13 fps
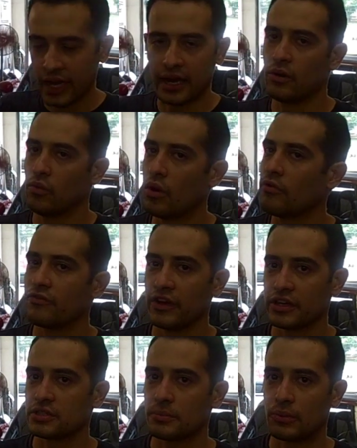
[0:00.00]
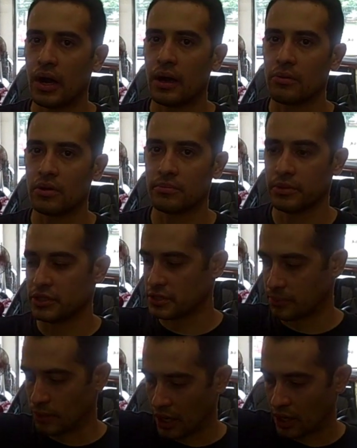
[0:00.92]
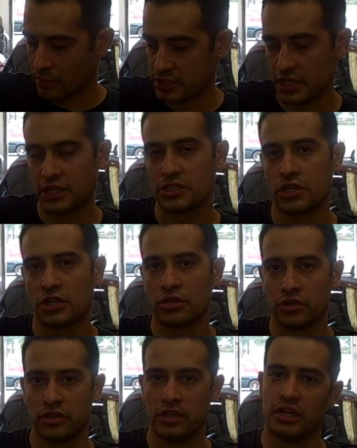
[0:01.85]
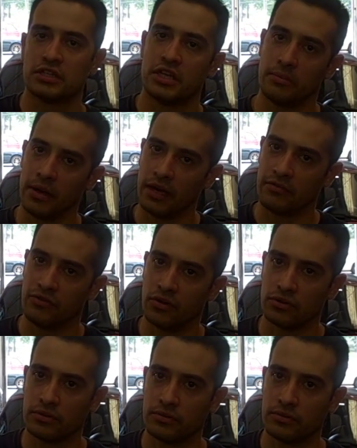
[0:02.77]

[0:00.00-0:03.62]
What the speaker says: and it won't fix the problem because the problem is internal to the intake manifold.